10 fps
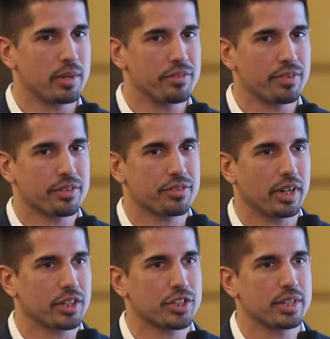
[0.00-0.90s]

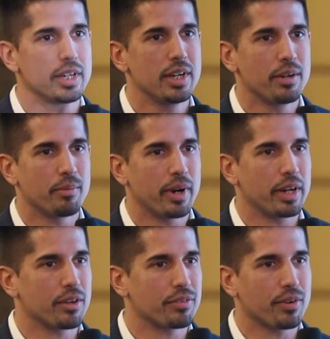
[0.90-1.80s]
infrastructure,
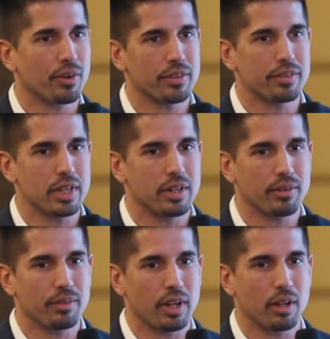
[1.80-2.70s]
where you of course need a
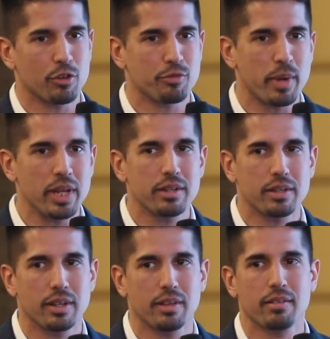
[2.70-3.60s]
lot of
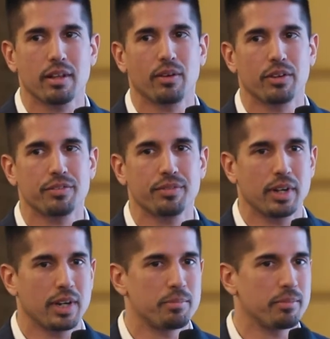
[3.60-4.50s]
maintenance, a lot of
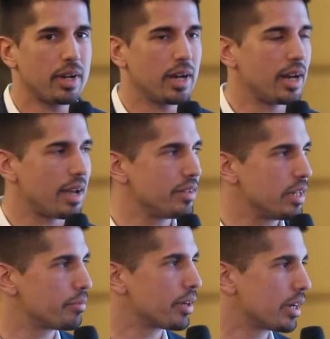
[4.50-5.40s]

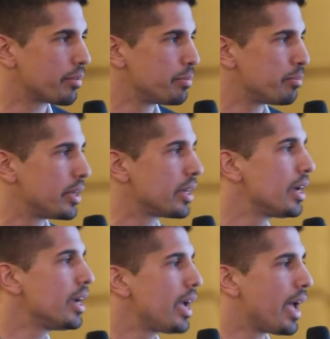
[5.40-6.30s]
heavy equipment,
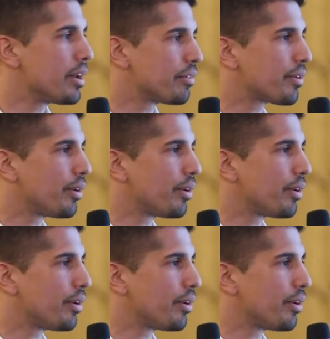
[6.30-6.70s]
and of